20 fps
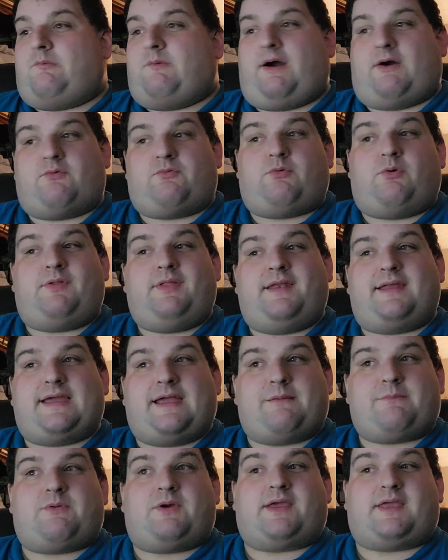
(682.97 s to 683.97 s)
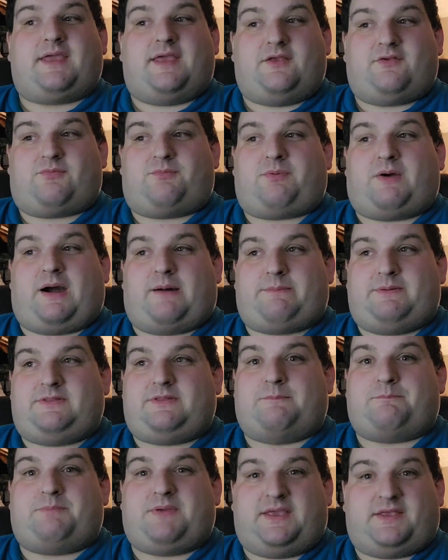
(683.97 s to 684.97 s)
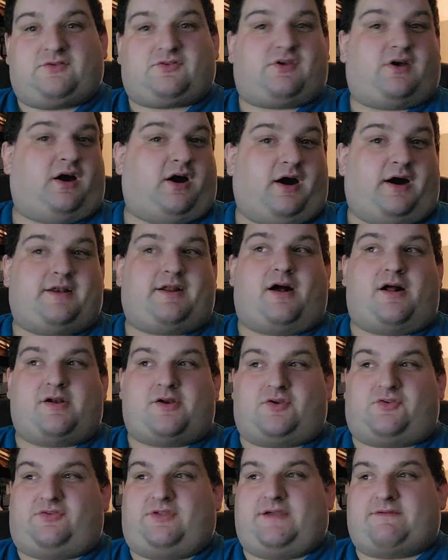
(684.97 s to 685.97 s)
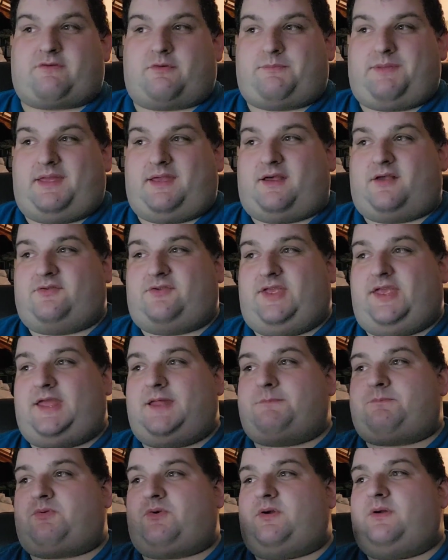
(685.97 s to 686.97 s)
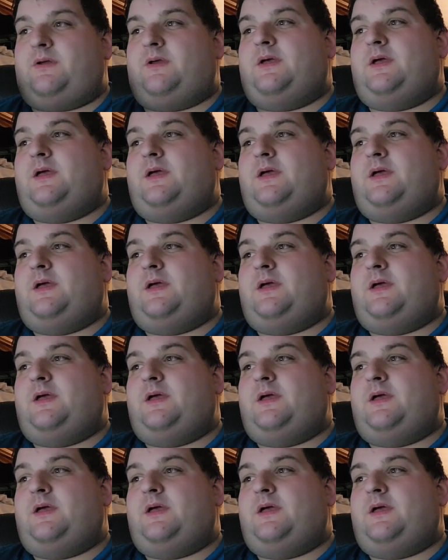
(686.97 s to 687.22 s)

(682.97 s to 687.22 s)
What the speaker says: wow, Roland Emmerich is probably the biggest con artist ever, because he can put